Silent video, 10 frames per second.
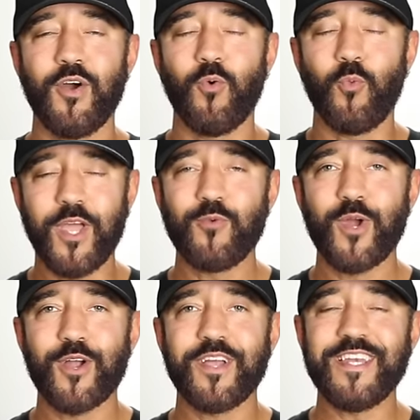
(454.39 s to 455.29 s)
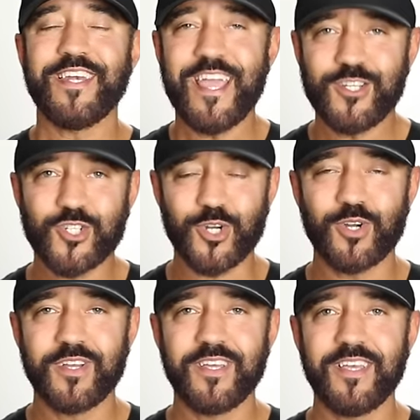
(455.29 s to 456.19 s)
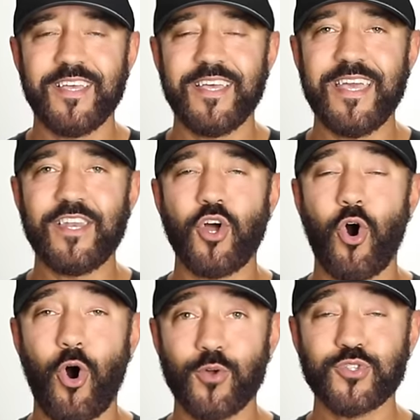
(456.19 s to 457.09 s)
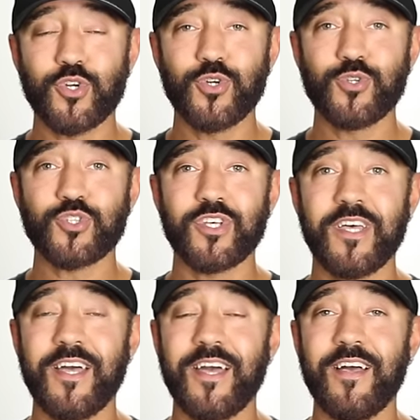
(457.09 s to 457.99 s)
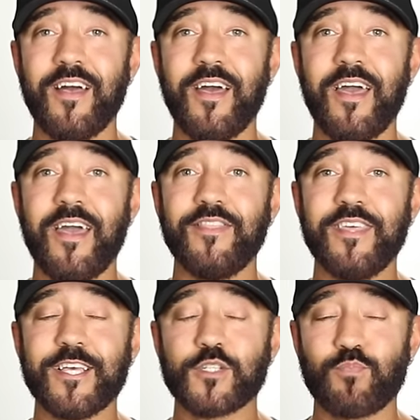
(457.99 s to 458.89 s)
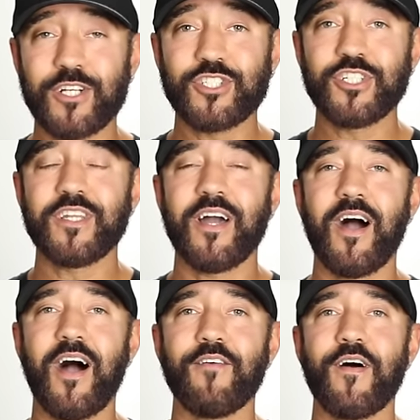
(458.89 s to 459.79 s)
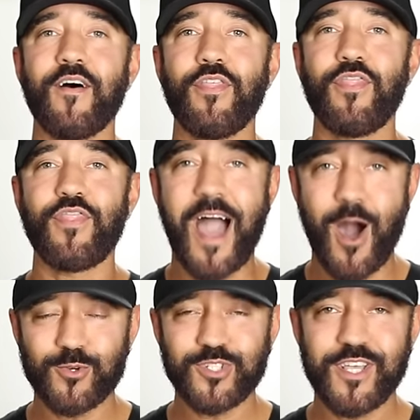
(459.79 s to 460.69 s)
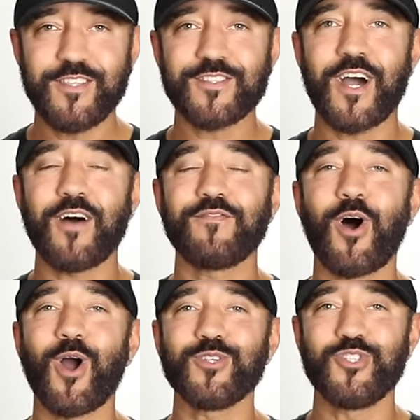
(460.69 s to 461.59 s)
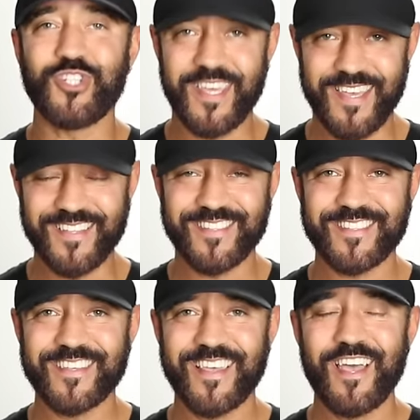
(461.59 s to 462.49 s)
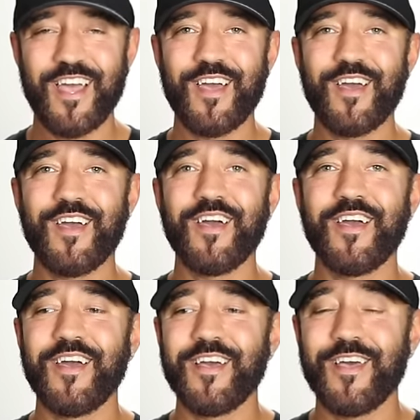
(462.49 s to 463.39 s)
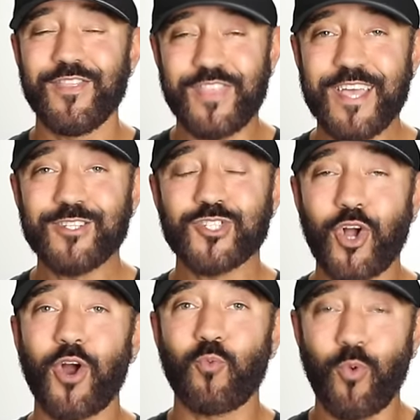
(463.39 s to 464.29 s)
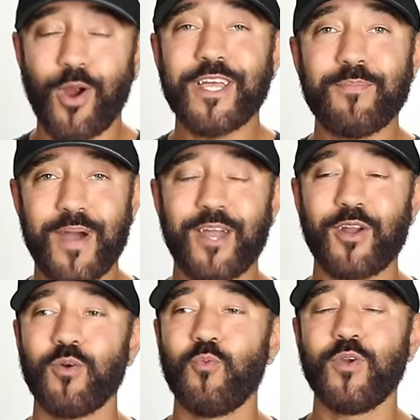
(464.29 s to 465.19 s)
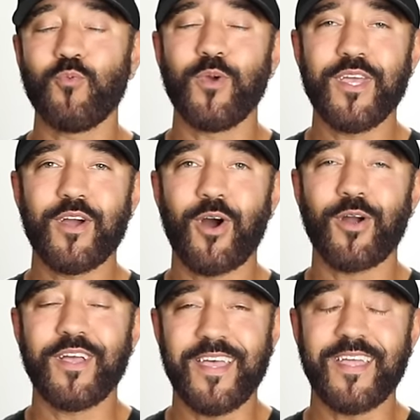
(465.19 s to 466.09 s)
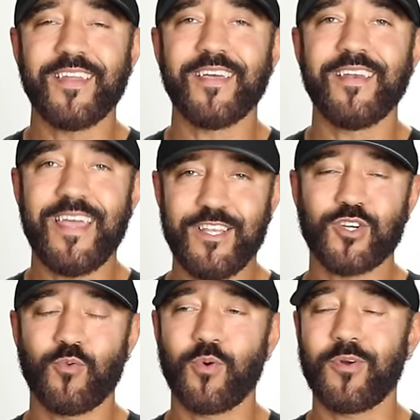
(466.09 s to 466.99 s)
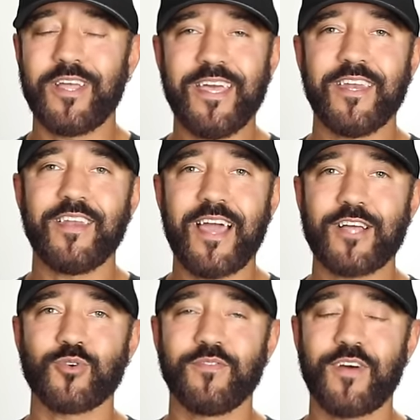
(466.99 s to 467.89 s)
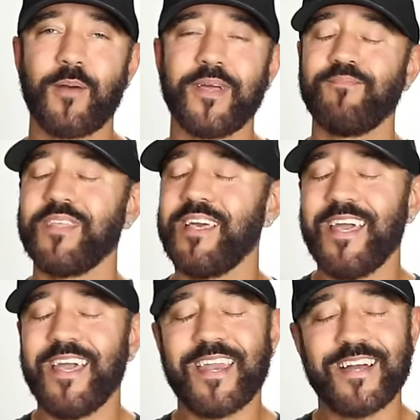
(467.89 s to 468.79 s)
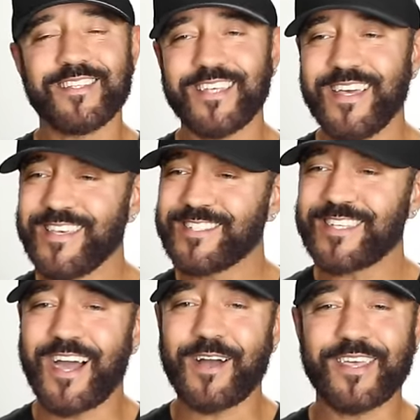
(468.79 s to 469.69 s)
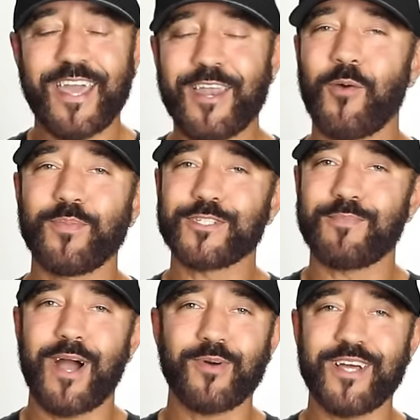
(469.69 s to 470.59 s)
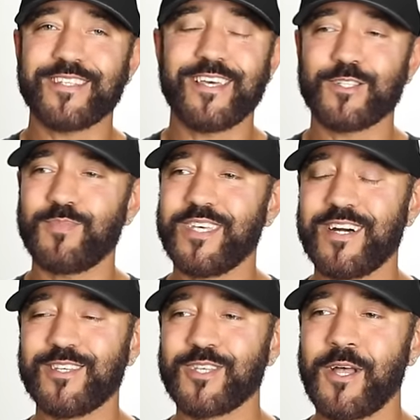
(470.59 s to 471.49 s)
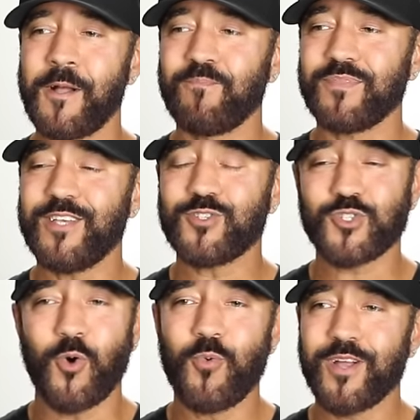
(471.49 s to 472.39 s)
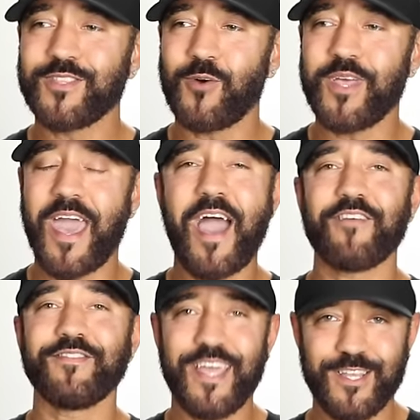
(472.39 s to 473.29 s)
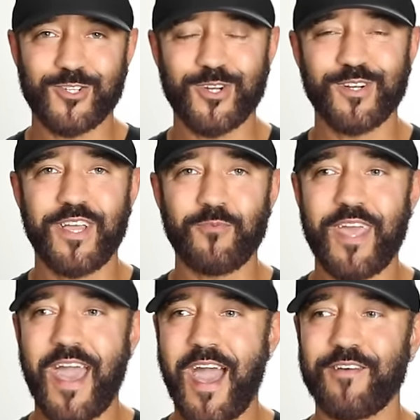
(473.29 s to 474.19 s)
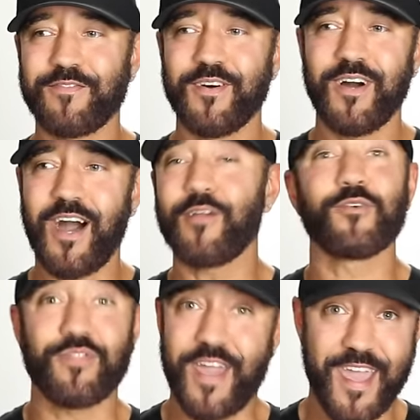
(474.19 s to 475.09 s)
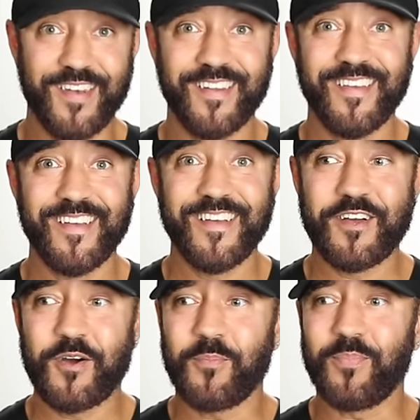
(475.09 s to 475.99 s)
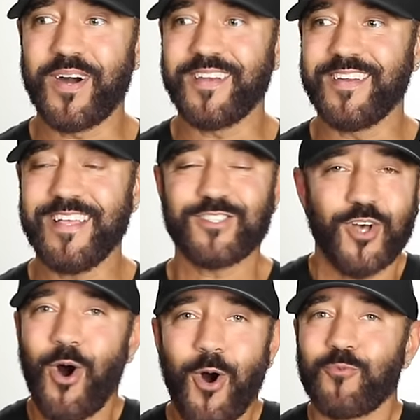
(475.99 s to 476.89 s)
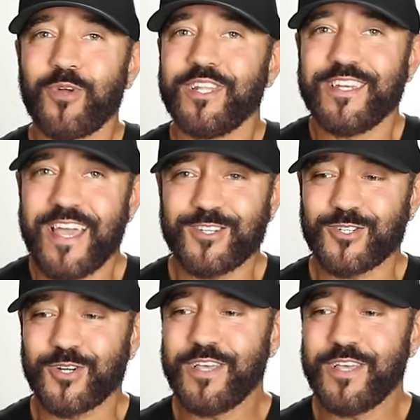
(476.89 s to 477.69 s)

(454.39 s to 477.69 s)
When we're in nature, it alters the expression thousands of our genes. Things start working better when we are in nature, when we're in a natural environment. And I say this, I can't help but smile when I say this because it's so weird that we have nature and we have other than. But it's all really nature.